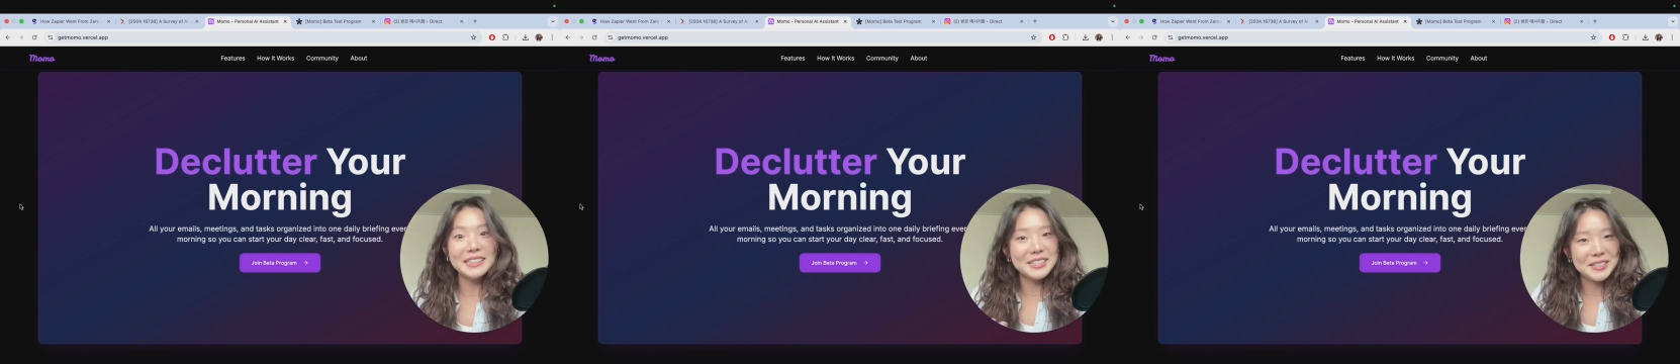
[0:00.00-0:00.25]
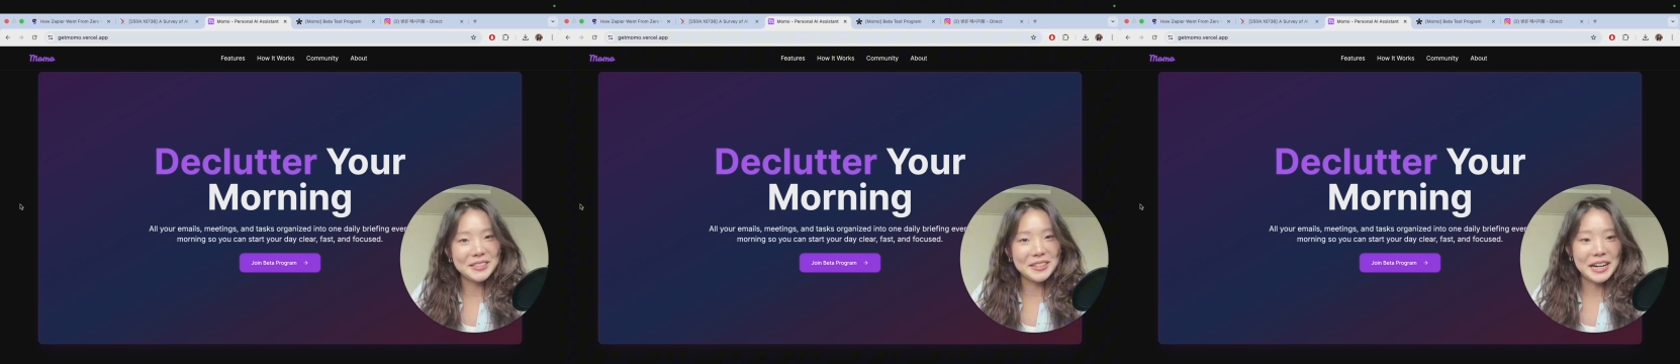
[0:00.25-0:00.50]

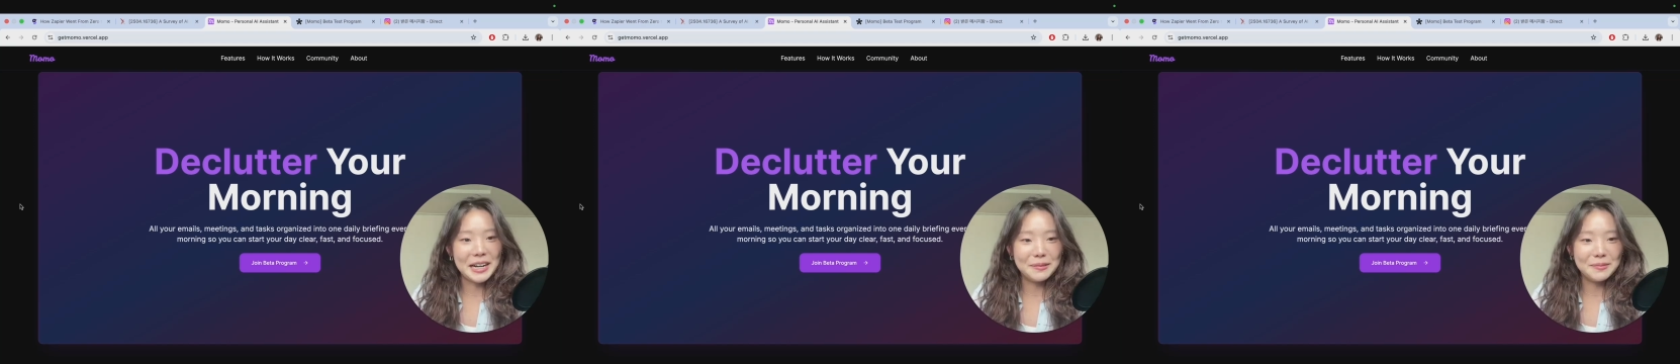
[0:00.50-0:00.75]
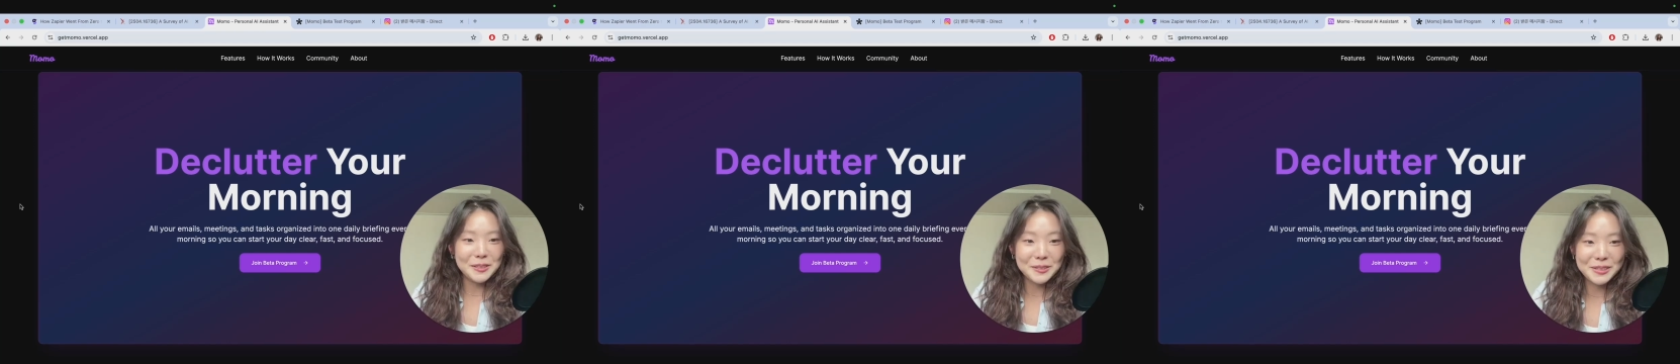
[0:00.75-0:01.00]

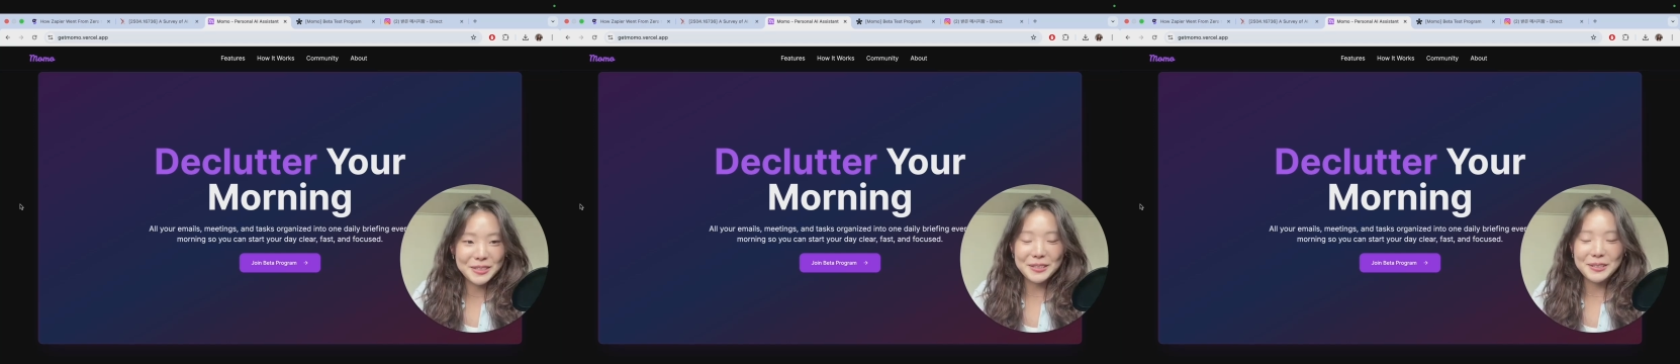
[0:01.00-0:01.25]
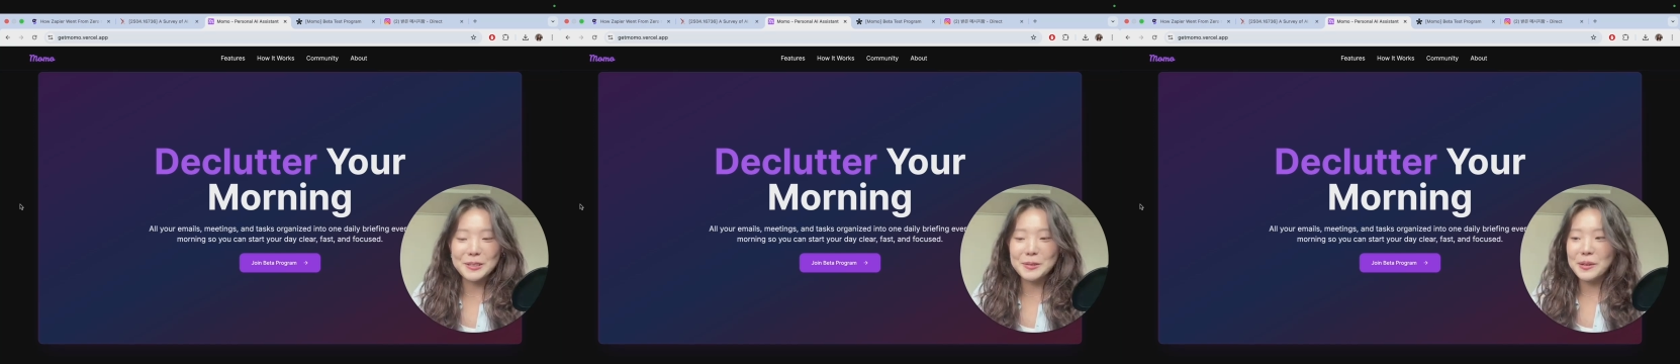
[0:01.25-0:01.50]
Instagram,
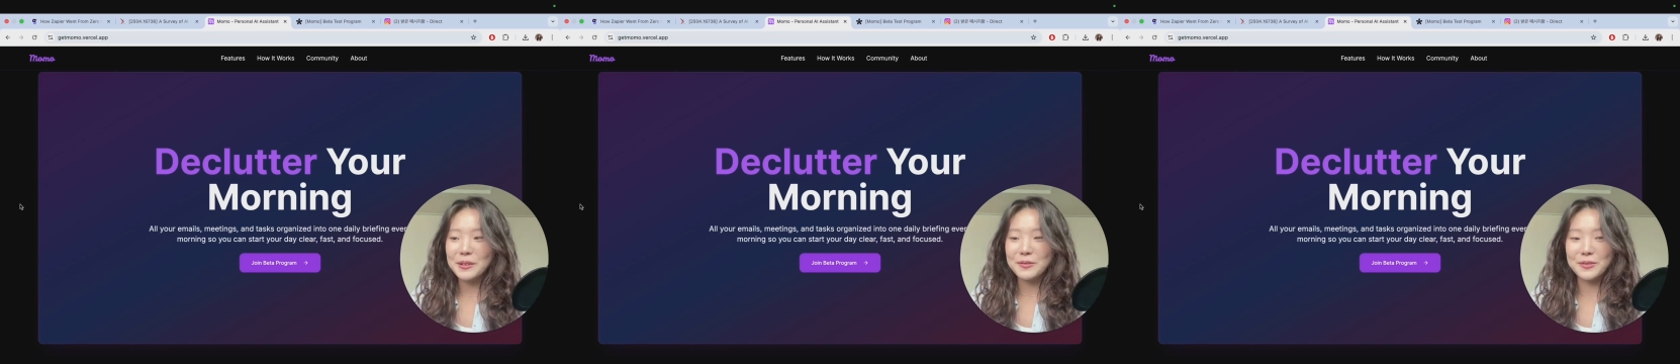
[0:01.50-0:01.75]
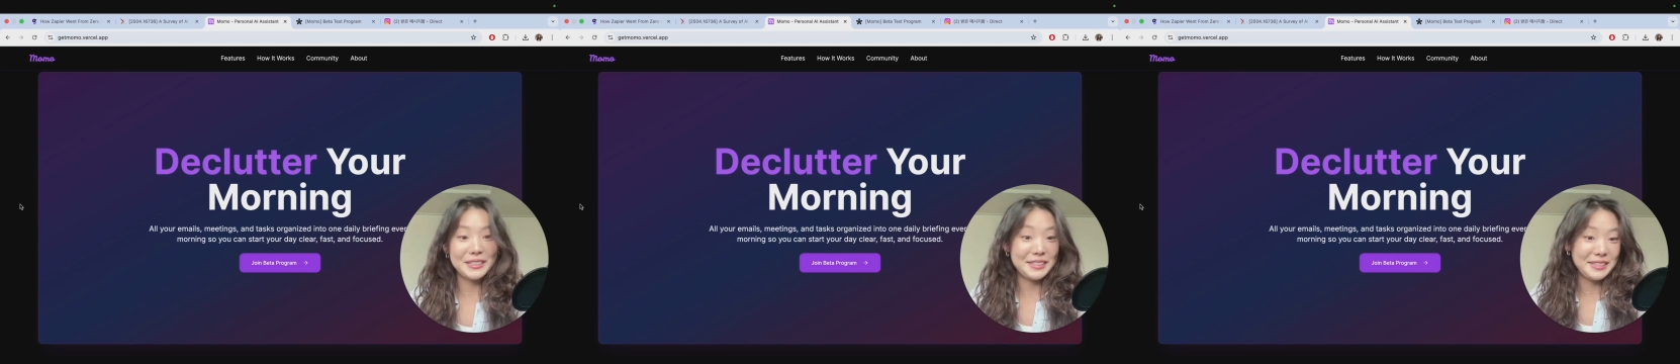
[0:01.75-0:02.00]
YouTube
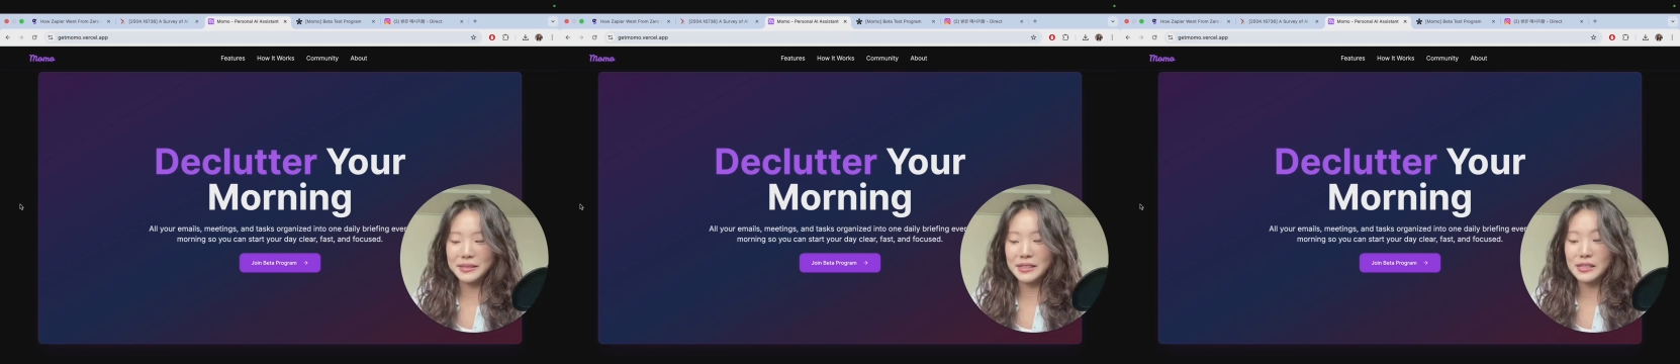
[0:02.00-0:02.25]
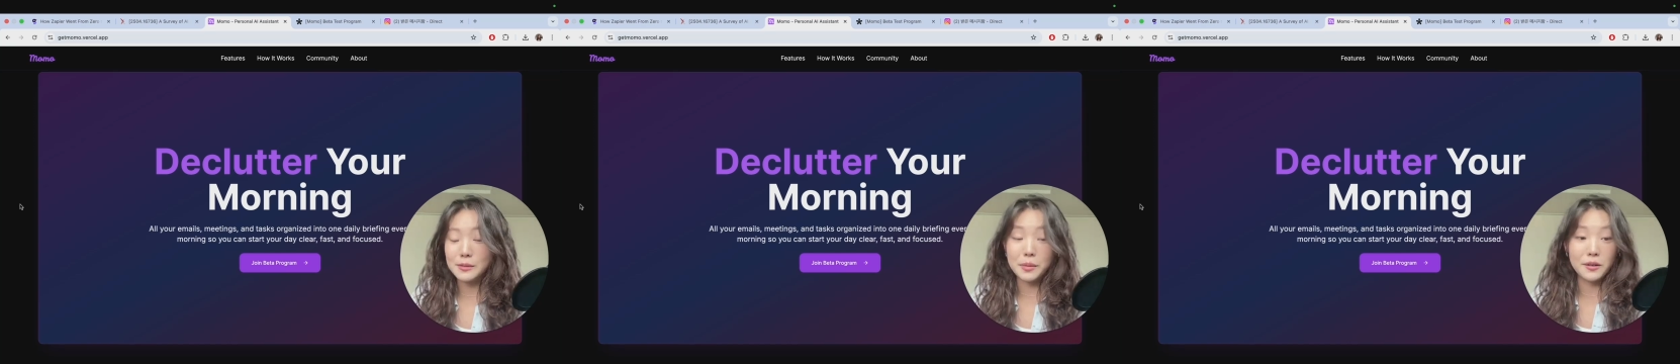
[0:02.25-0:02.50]
for entertainment,